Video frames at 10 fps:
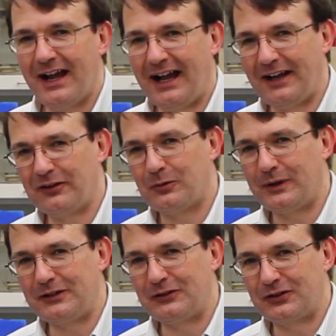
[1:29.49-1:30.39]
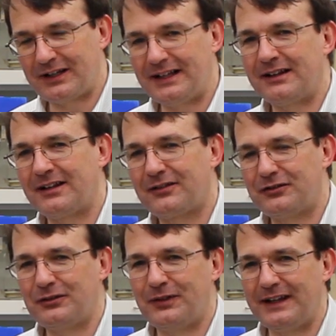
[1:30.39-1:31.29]
and when you look at it
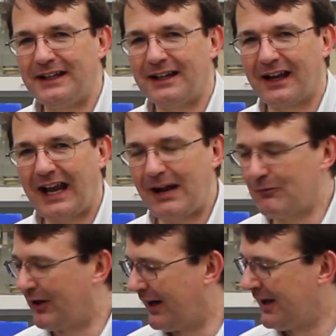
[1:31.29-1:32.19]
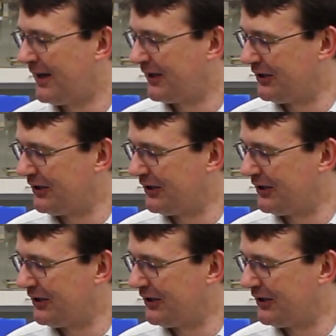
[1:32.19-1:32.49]
through the camera,